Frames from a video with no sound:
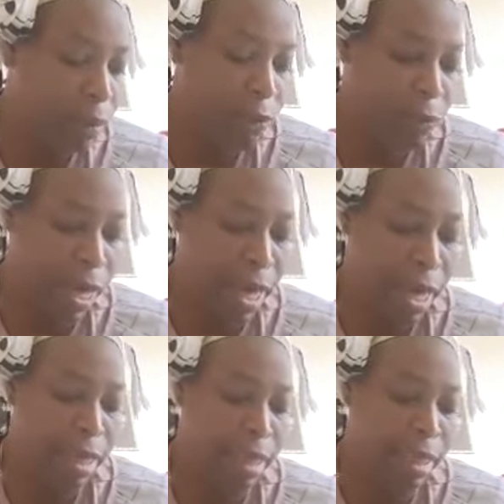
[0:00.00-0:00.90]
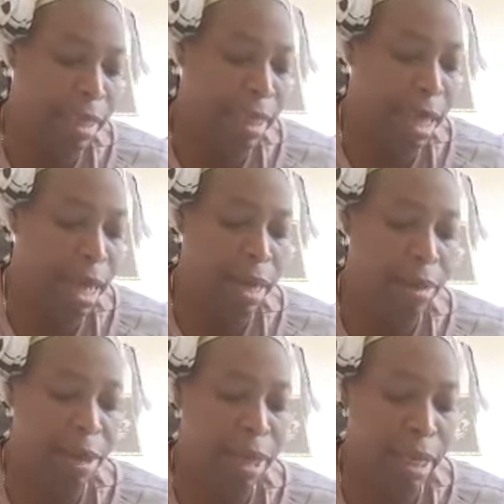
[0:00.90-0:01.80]
faith
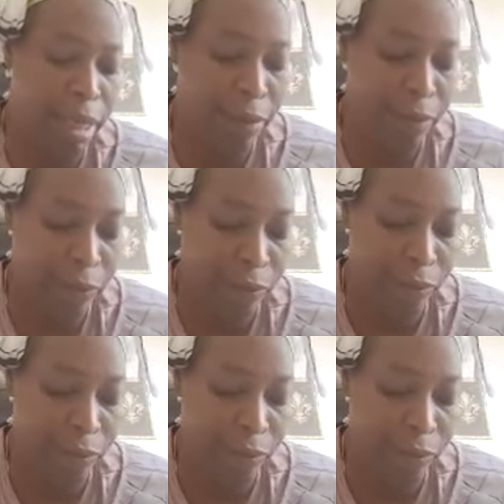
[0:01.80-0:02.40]
and believe